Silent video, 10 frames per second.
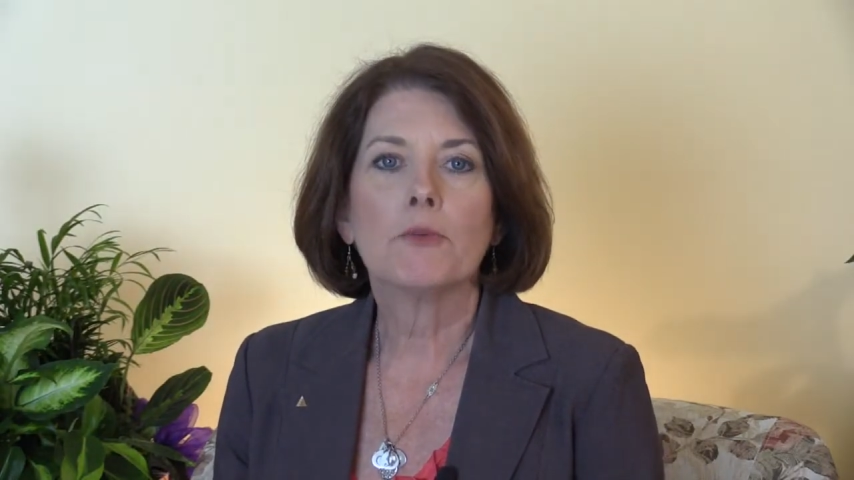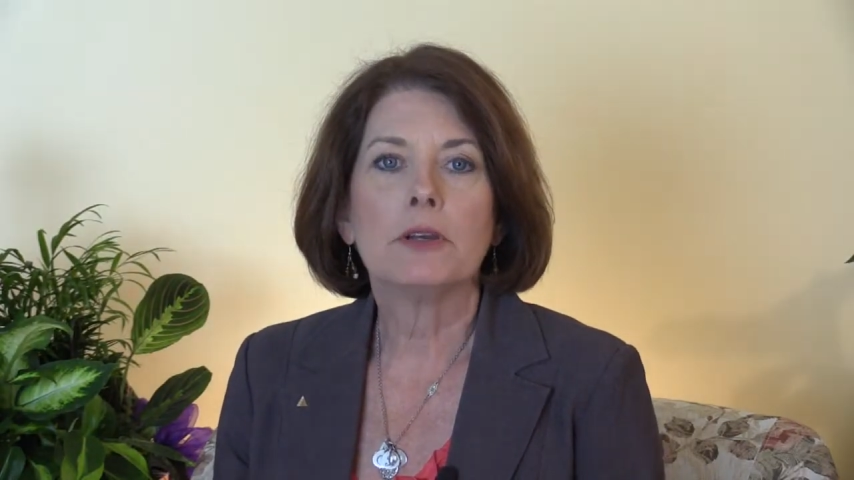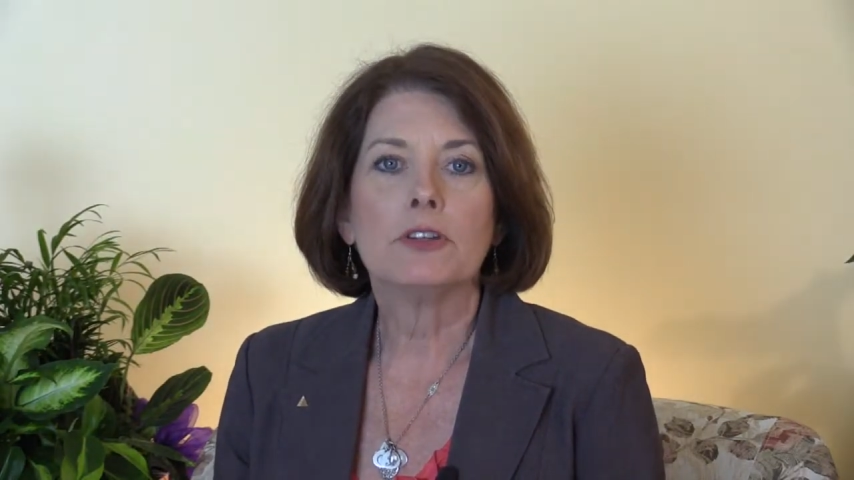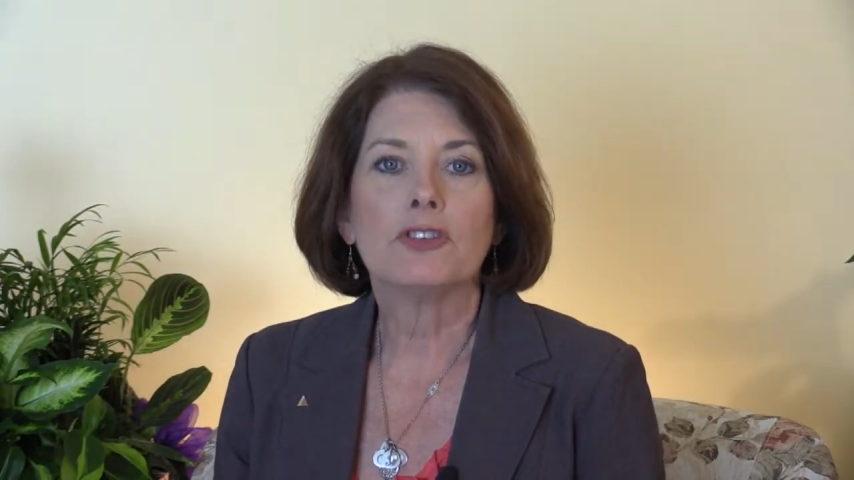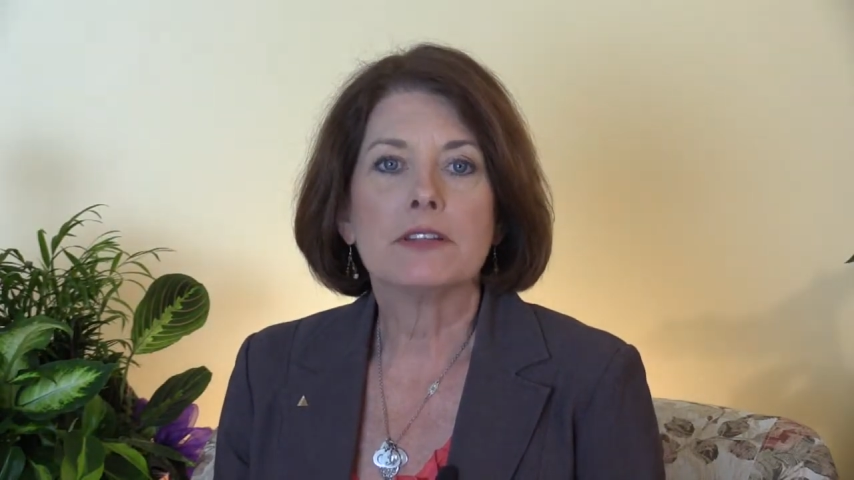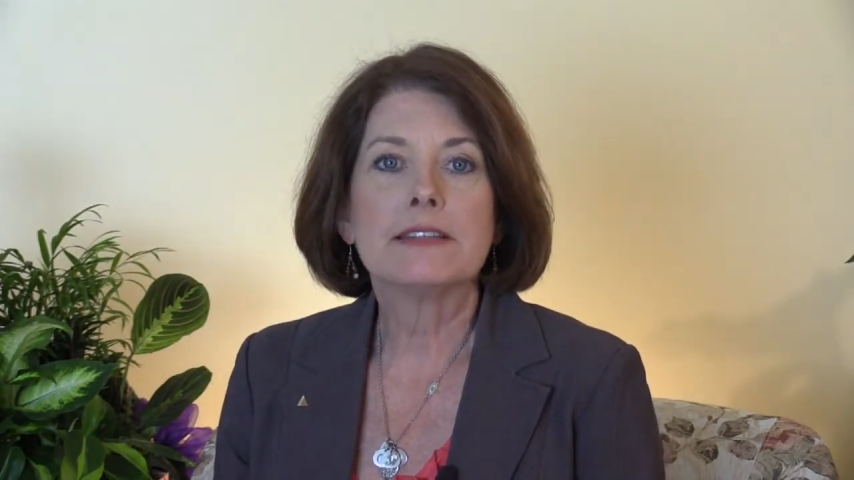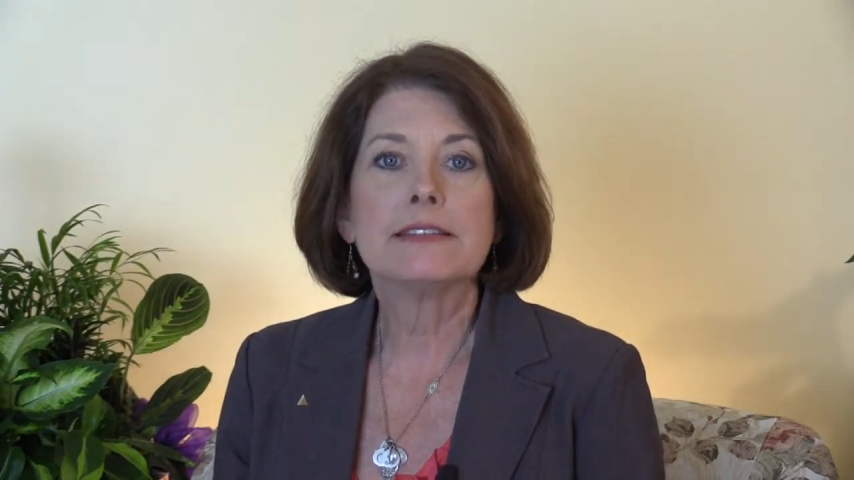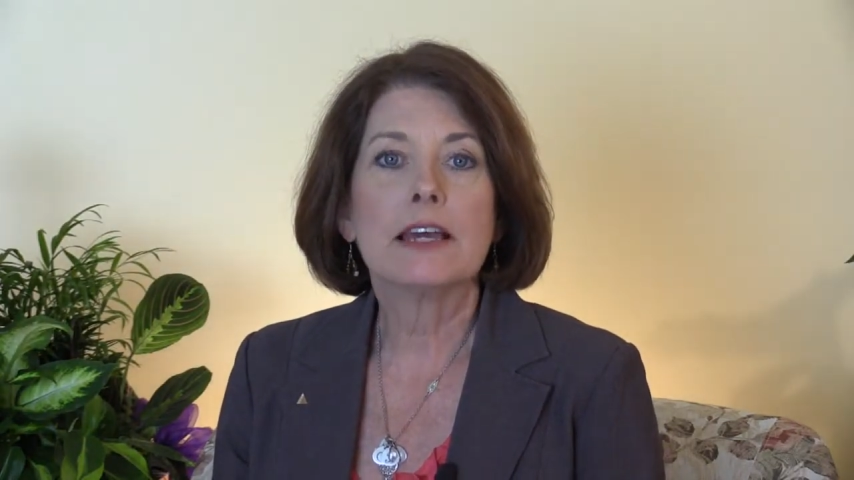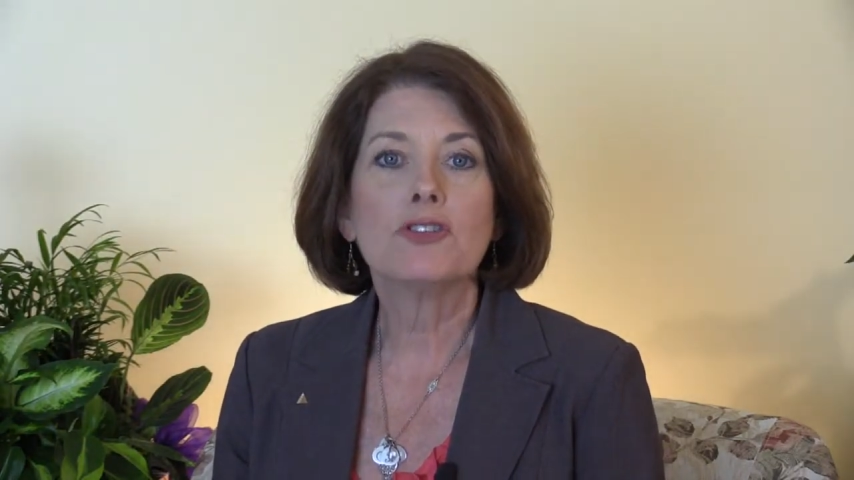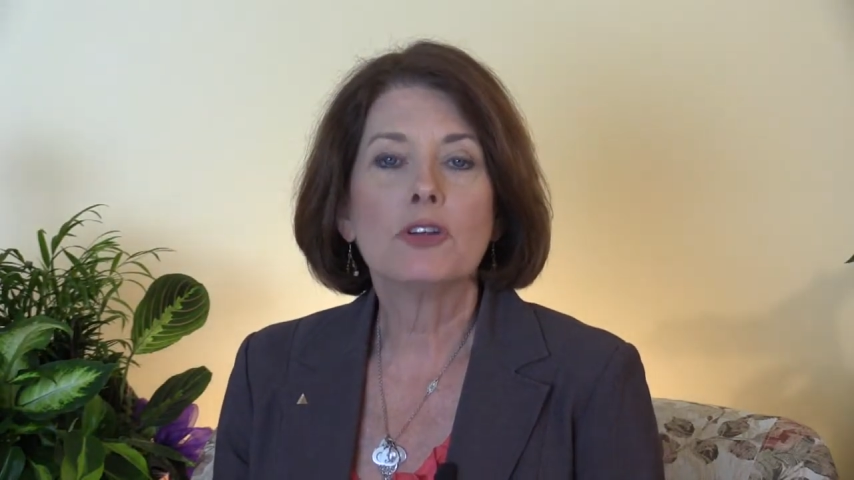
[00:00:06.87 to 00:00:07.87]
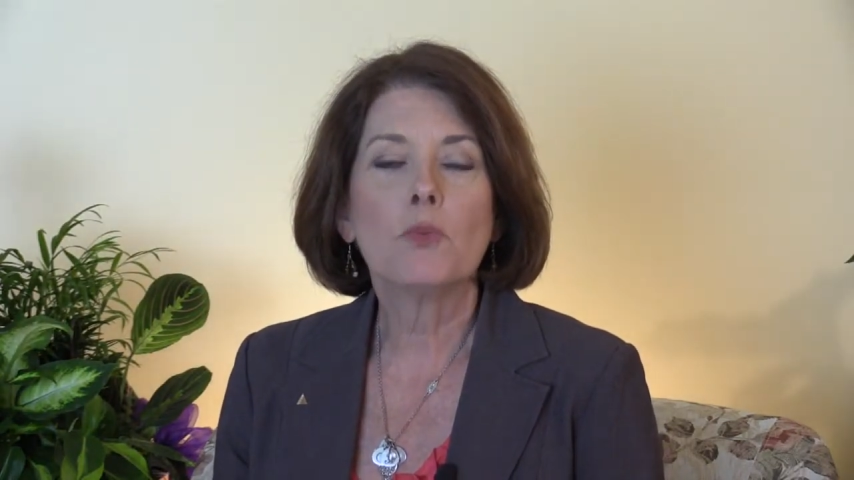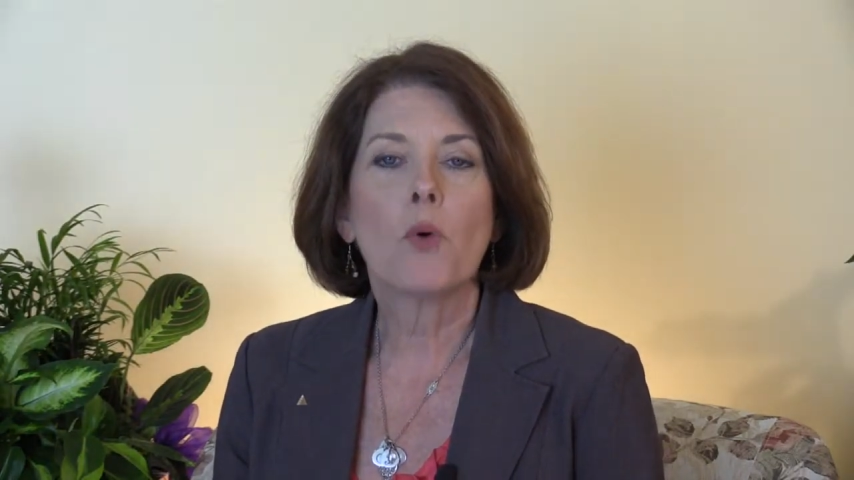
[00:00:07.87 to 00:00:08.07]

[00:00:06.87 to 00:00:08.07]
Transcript: Region Session